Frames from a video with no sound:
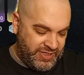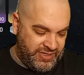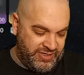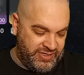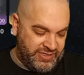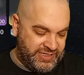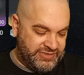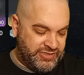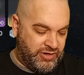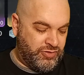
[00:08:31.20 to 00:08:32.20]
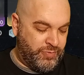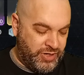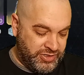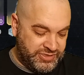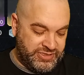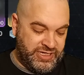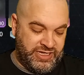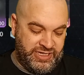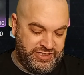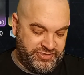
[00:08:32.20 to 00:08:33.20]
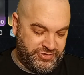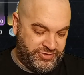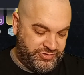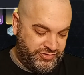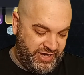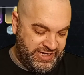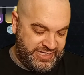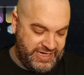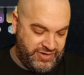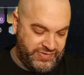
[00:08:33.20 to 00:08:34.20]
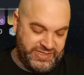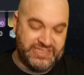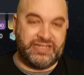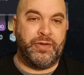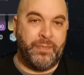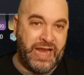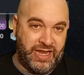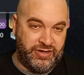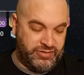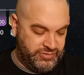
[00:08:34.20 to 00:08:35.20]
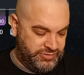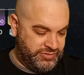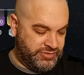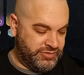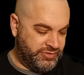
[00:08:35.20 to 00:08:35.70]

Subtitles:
Kinsaro Marsh is you're grinding out these commanders,